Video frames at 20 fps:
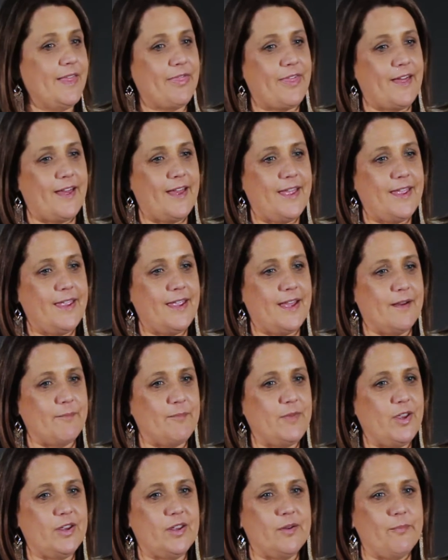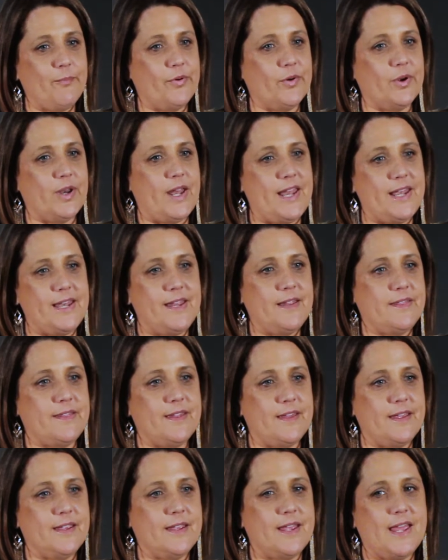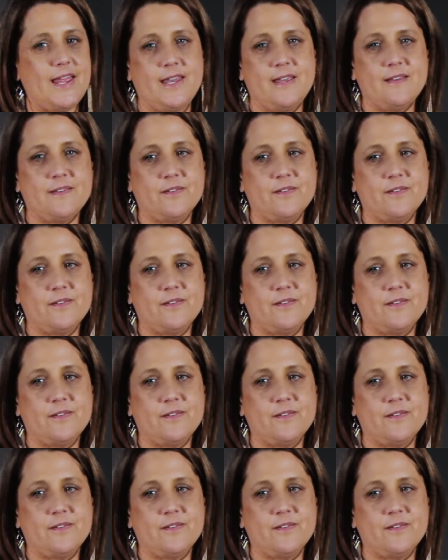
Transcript: you can put any